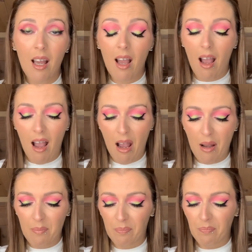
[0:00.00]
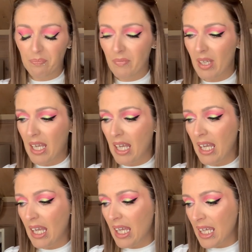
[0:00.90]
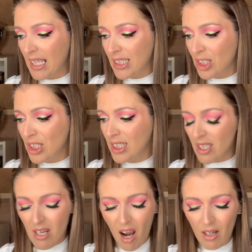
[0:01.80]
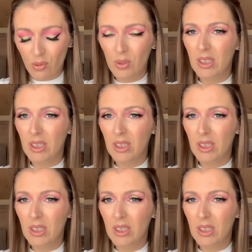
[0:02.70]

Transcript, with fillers: Um, it's just not really